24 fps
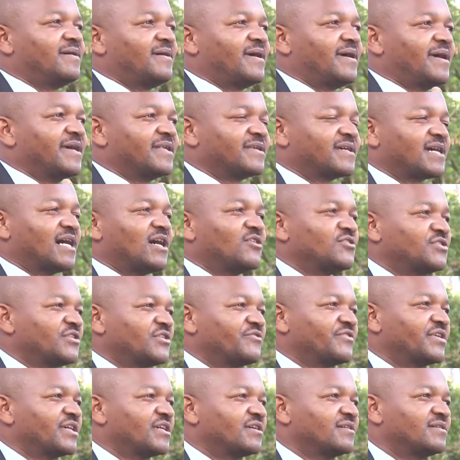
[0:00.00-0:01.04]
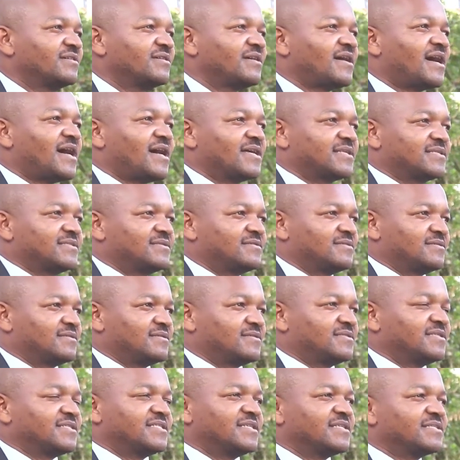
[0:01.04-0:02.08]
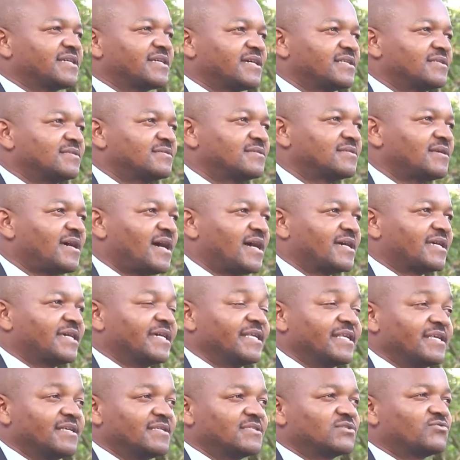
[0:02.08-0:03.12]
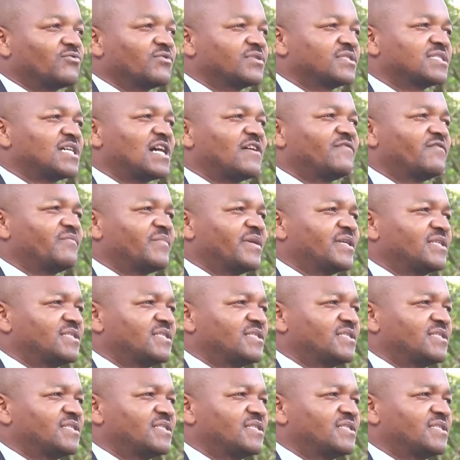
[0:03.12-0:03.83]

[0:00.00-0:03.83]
encountering as citizens against what government